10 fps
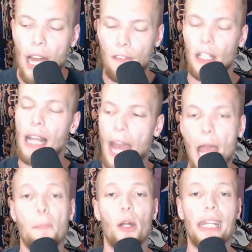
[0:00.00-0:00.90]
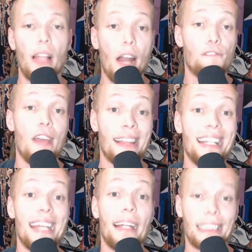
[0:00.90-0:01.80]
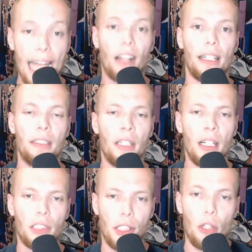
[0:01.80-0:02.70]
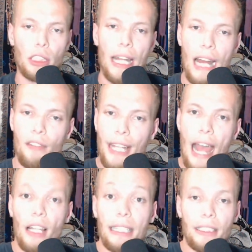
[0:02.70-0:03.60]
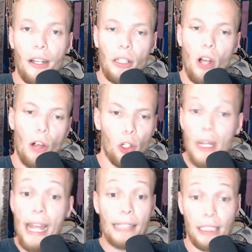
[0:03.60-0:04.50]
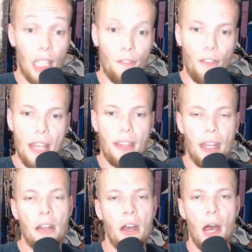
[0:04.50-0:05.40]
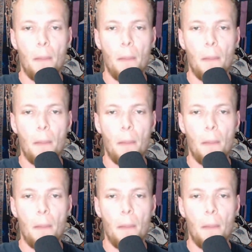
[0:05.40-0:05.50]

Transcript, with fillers: Now, I feel like I am putting a lot of faith in Dennis Allen to coach that out of a guy like Derek Carr, who he has a ton of faith in,